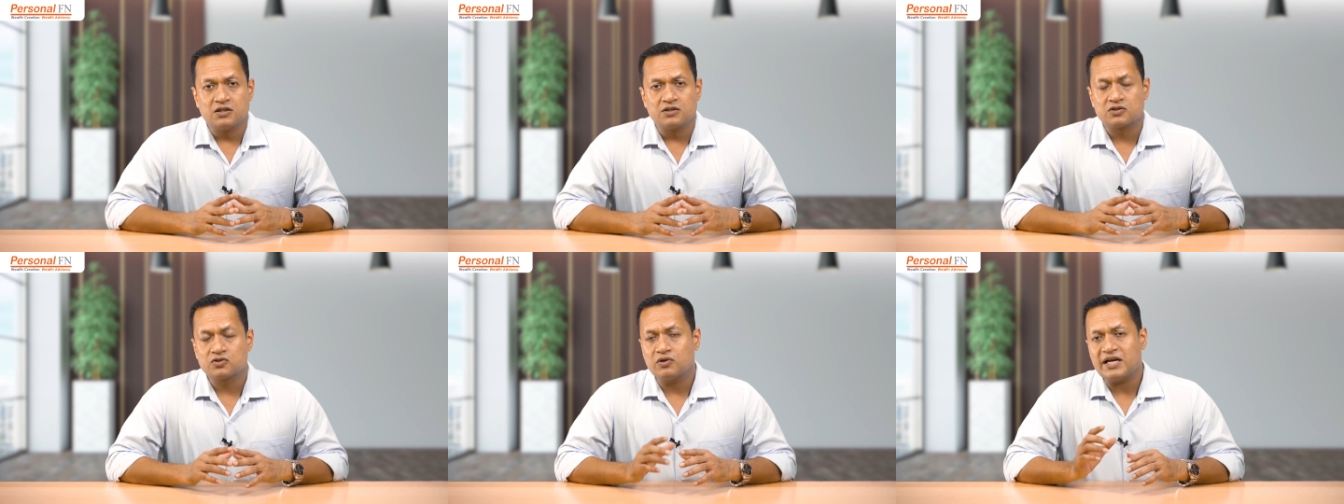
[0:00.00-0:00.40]

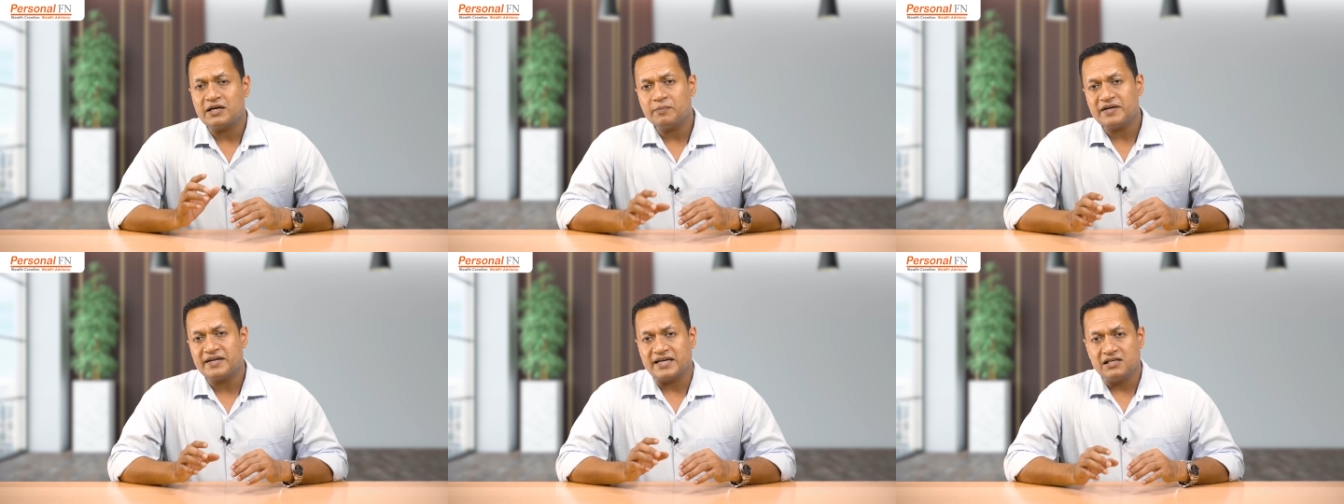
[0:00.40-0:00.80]
So
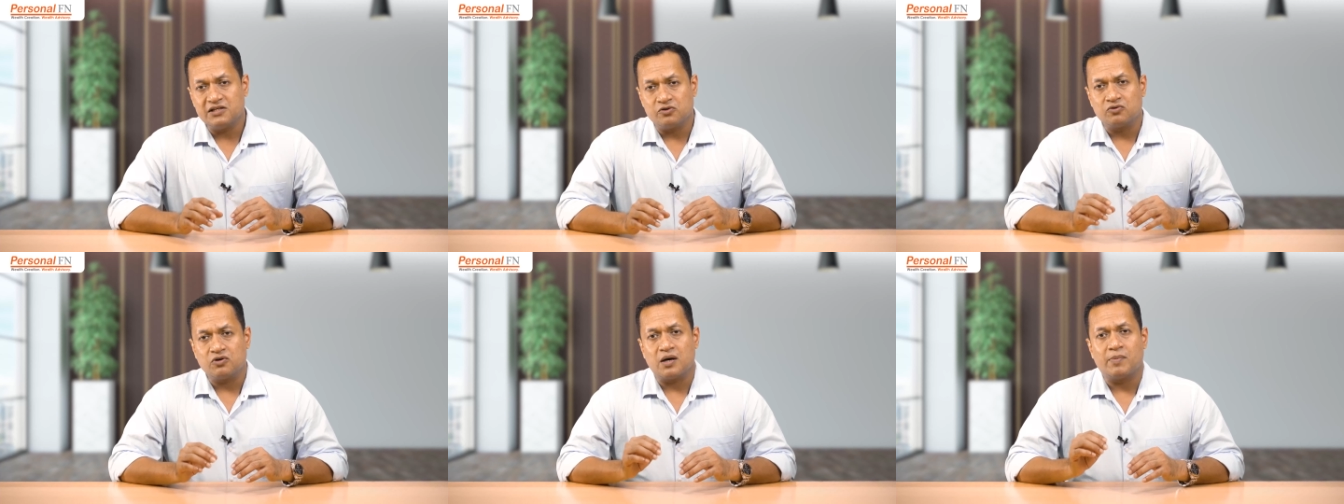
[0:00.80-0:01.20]
let me tell
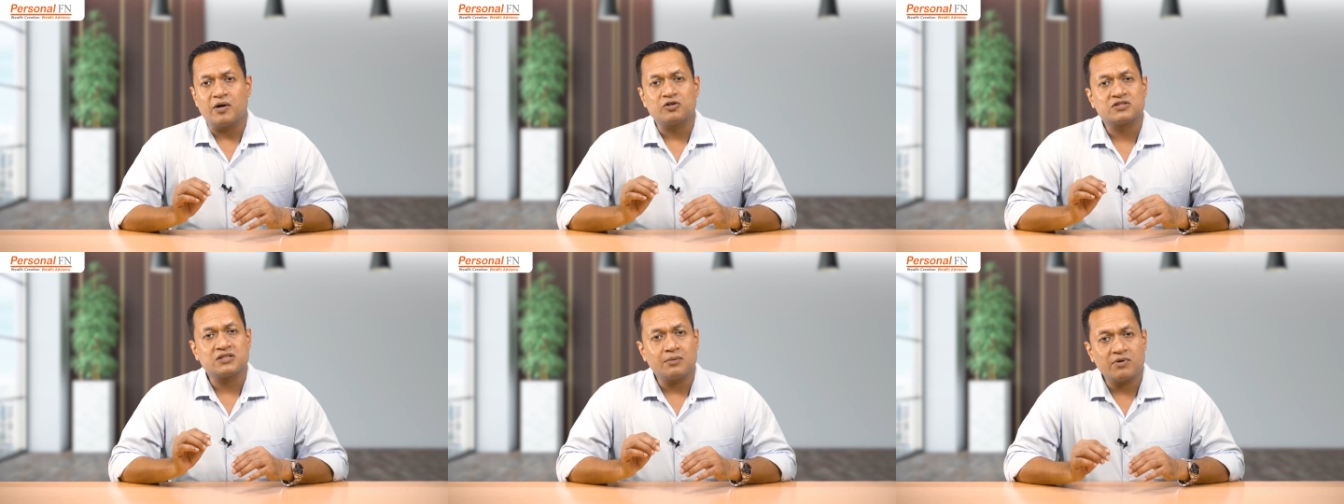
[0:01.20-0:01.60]
you
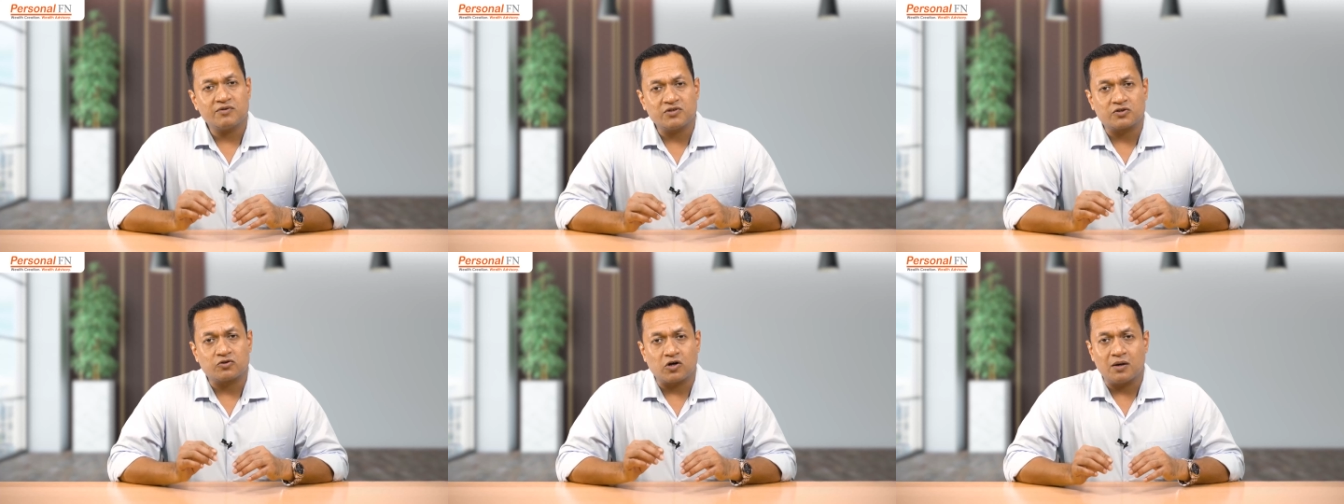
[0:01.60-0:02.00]
about some of
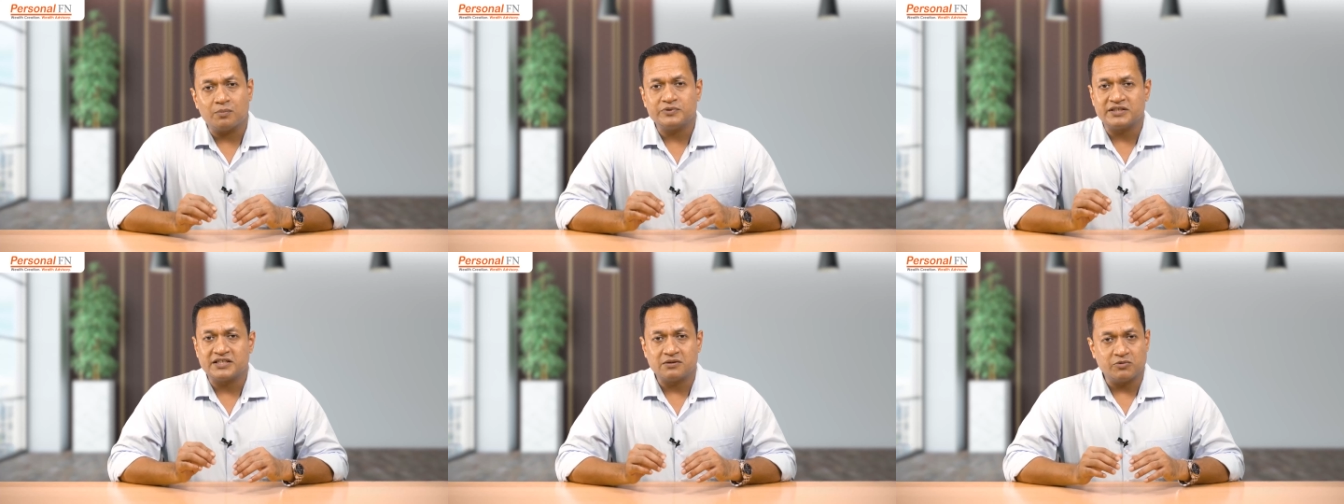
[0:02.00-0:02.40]
the
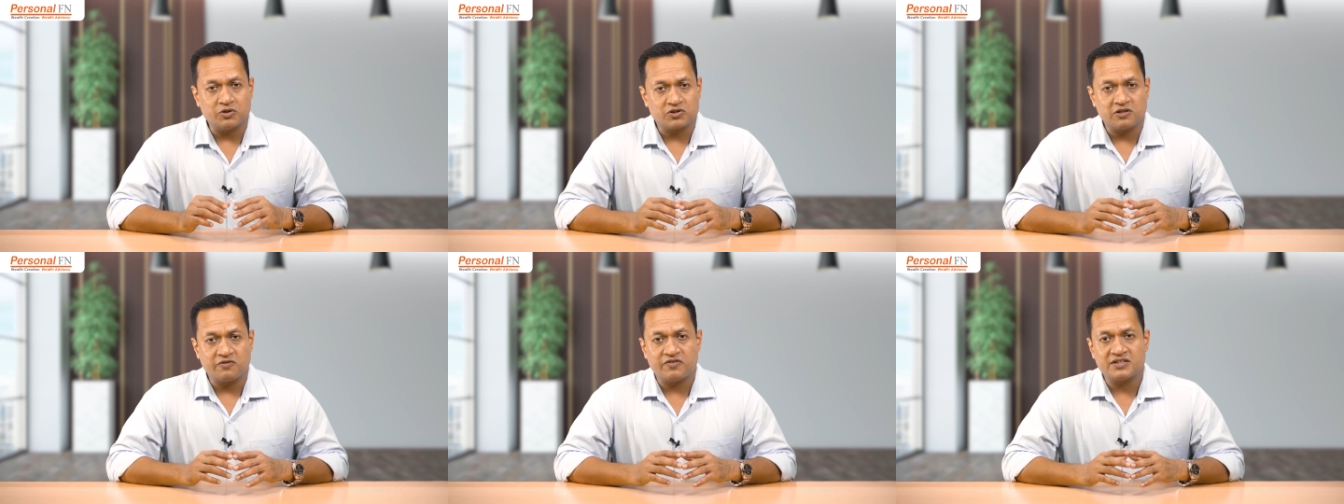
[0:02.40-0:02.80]
top-rated
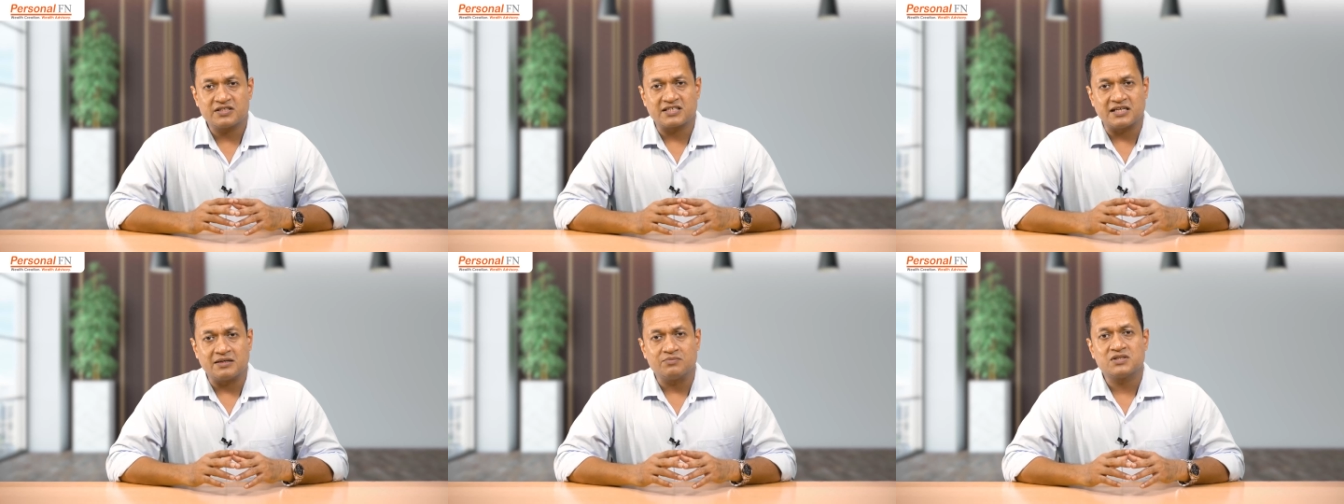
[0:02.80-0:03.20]
mutual fund
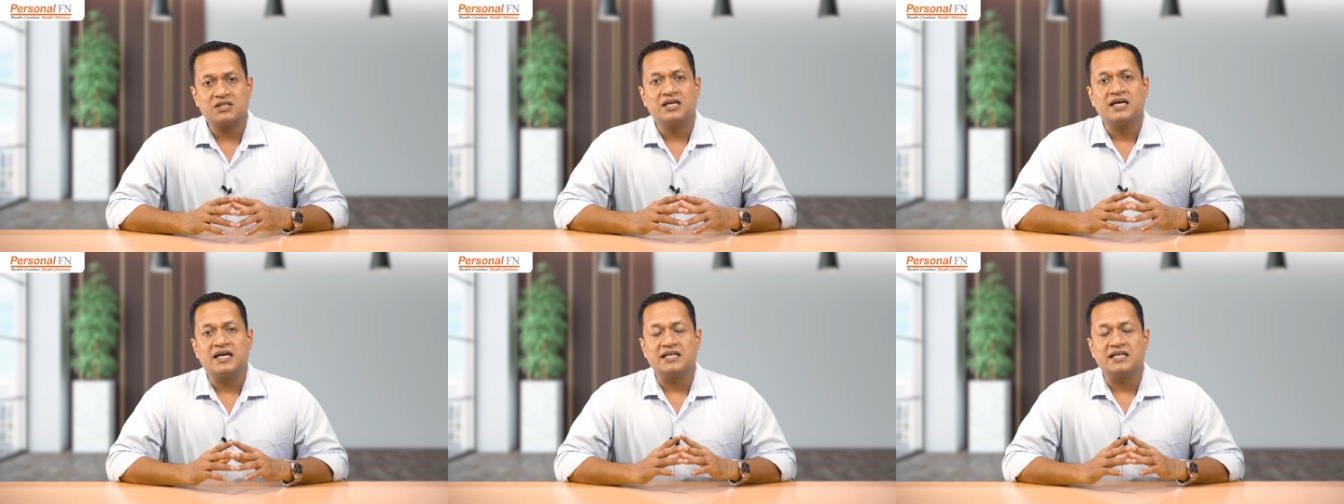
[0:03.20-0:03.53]
schemes